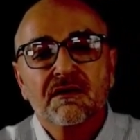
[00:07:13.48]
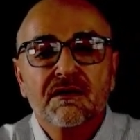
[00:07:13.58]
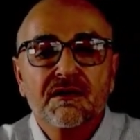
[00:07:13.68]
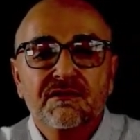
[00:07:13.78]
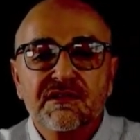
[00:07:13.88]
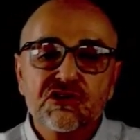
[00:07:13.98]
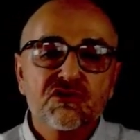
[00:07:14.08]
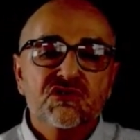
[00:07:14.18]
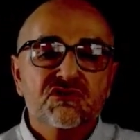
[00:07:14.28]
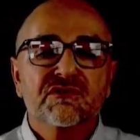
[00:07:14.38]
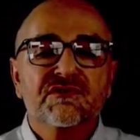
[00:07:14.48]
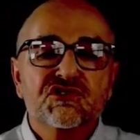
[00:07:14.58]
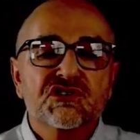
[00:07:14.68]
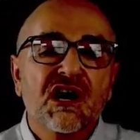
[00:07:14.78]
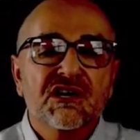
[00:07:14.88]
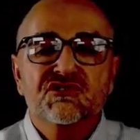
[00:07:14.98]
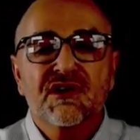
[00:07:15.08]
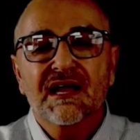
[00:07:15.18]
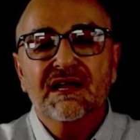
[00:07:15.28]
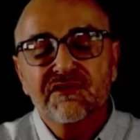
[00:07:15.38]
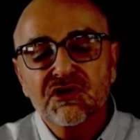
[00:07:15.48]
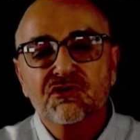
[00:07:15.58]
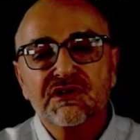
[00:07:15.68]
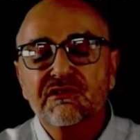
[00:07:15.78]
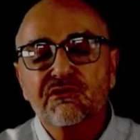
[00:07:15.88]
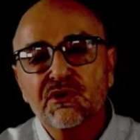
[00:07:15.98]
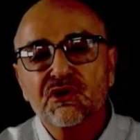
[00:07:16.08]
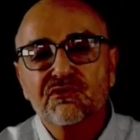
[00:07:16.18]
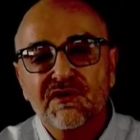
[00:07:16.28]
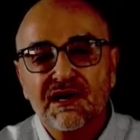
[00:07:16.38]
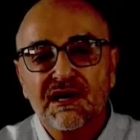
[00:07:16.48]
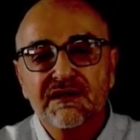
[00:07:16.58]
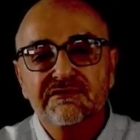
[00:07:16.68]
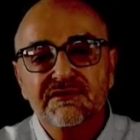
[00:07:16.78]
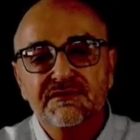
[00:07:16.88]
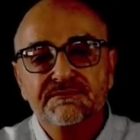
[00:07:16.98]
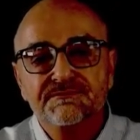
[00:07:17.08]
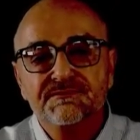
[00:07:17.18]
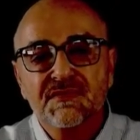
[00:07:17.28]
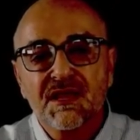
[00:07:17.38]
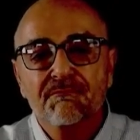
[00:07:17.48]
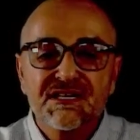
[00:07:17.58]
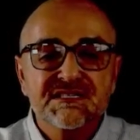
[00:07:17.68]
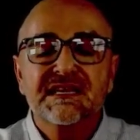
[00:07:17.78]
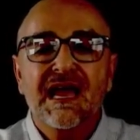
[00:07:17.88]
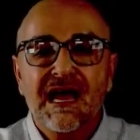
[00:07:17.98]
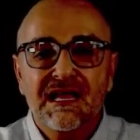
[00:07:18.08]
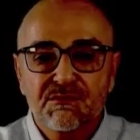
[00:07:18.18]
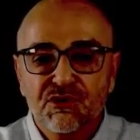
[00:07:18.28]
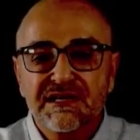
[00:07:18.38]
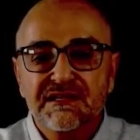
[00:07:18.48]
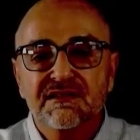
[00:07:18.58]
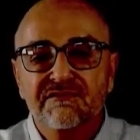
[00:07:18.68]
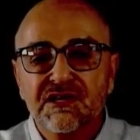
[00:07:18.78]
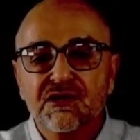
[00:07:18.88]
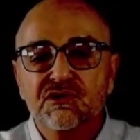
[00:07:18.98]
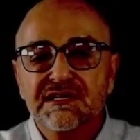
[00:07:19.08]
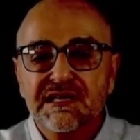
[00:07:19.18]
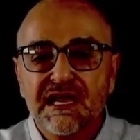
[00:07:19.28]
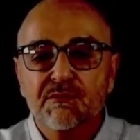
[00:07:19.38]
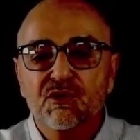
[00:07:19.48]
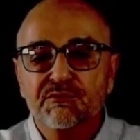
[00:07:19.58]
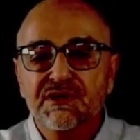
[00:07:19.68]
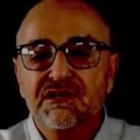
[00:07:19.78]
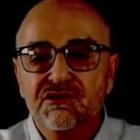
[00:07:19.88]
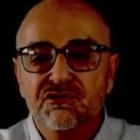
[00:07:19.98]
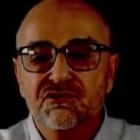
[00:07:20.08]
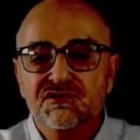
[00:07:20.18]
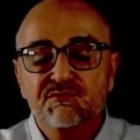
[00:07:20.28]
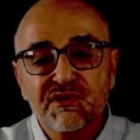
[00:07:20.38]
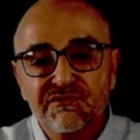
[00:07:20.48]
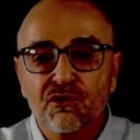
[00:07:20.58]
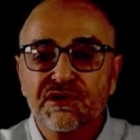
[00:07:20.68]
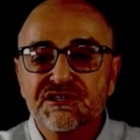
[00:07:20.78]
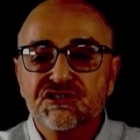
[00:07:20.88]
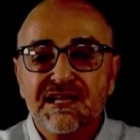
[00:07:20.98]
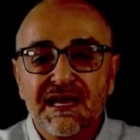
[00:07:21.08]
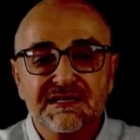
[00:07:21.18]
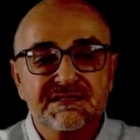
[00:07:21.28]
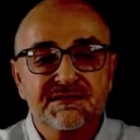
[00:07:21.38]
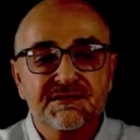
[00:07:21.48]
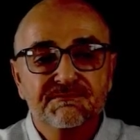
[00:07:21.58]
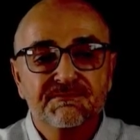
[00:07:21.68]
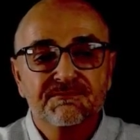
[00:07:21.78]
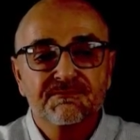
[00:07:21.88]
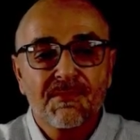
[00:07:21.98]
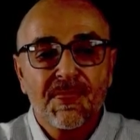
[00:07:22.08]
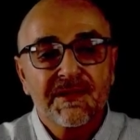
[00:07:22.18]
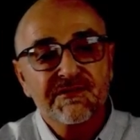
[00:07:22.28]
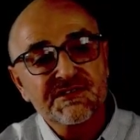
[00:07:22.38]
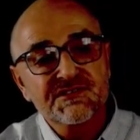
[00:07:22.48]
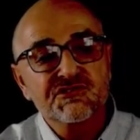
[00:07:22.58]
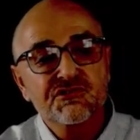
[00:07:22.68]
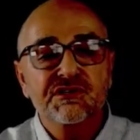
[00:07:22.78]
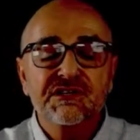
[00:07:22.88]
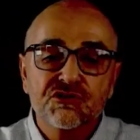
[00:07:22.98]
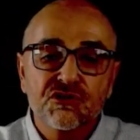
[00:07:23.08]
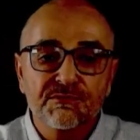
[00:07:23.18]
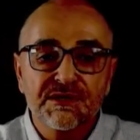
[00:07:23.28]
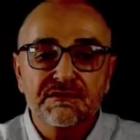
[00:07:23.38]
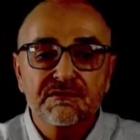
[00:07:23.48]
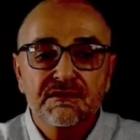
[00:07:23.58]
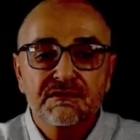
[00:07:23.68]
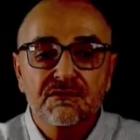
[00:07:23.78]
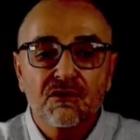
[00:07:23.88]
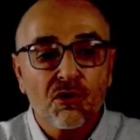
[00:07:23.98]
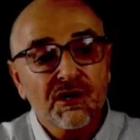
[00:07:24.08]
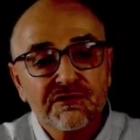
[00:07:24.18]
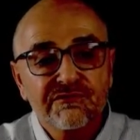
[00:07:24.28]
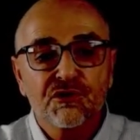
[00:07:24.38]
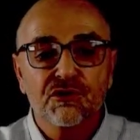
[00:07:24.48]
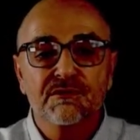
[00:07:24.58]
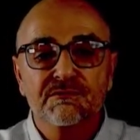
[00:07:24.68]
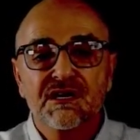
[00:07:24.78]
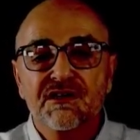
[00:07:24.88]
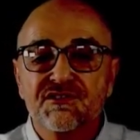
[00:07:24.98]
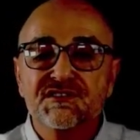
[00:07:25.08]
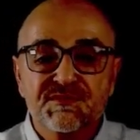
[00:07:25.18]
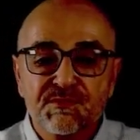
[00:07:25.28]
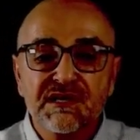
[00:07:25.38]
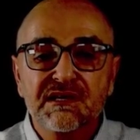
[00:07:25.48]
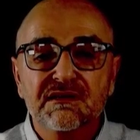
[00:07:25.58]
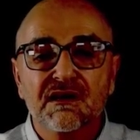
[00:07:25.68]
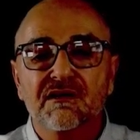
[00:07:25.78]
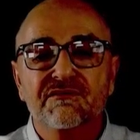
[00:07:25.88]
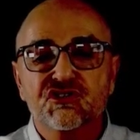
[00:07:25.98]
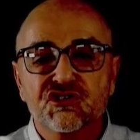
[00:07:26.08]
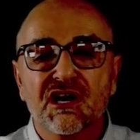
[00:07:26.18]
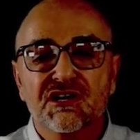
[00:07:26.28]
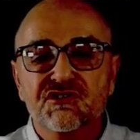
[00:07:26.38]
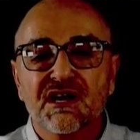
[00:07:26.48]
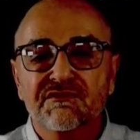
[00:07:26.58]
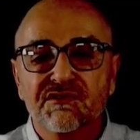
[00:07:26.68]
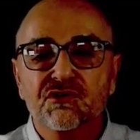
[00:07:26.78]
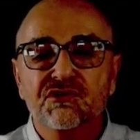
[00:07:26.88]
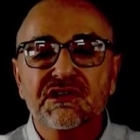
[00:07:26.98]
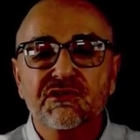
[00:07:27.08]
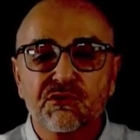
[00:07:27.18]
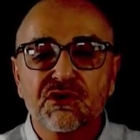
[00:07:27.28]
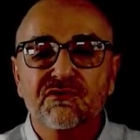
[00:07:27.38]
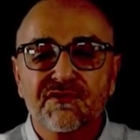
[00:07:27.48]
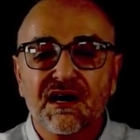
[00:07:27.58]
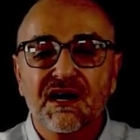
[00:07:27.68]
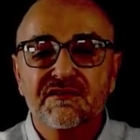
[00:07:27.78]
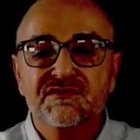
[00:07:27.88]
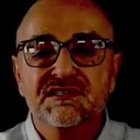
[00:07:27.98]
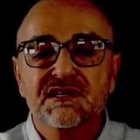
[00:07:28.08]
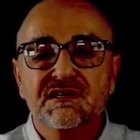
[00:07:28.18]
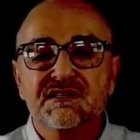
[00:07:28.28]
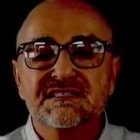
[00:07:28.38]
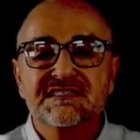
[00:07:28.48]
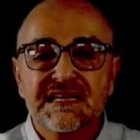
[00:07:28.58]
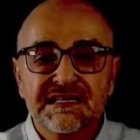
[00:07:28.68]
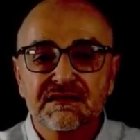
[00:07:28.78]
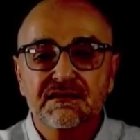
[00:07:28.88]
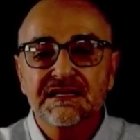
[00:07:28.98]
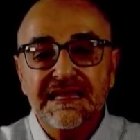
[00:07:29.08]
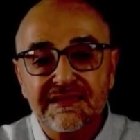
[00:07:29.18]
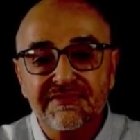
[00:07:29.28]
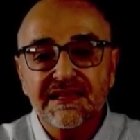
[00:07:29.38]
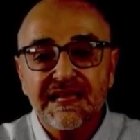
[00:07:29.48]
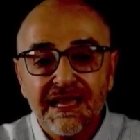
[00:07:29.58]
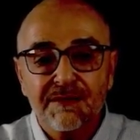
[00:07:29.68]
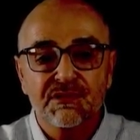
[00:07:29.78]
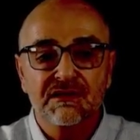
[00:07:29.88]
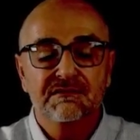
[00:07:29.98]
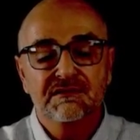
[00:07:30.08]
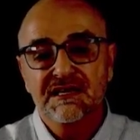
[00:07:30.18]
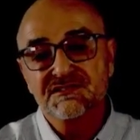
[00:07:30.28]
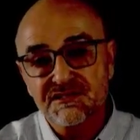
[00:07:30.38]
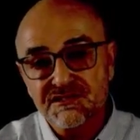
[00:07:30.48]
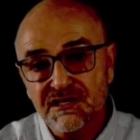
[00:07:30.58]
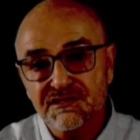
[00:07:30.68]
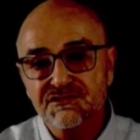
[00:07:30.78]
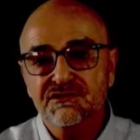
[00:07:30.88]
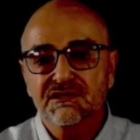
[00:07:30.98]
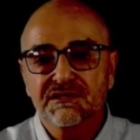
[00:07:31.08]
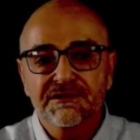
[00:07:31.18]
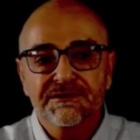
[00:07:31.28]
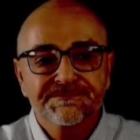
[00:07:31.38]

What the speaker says: The user of the ShotTrack VOD 305 must calibrate the VOD cable being used before each test. This is to determine or confirm the speed of the ShotTrack VOD 305's signal in the cable, as discussed earlier.